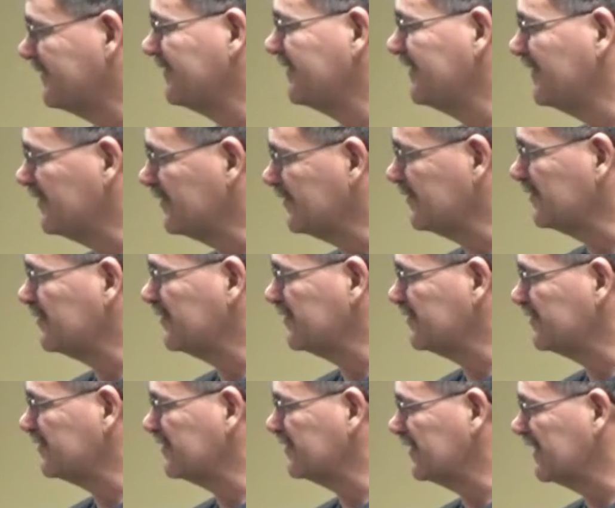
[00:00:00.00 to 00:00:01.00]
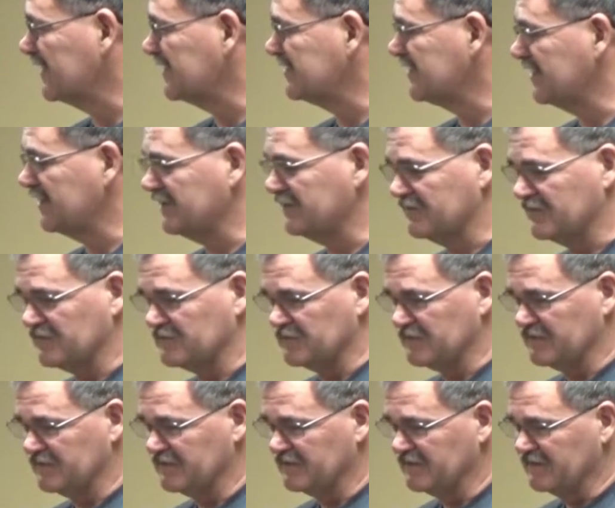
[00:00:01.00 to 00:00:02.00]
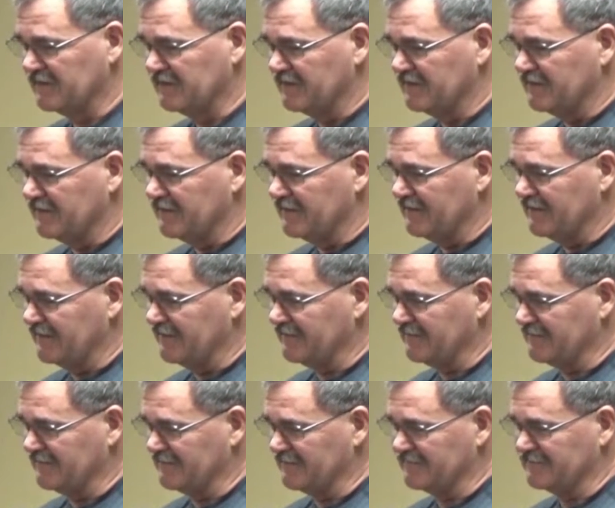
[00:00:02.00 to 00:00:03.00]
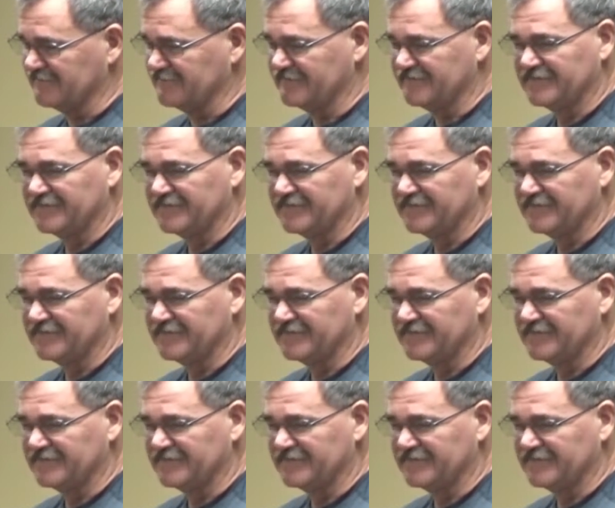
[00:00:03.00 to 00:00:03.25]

the Lord still had his hand on me. And I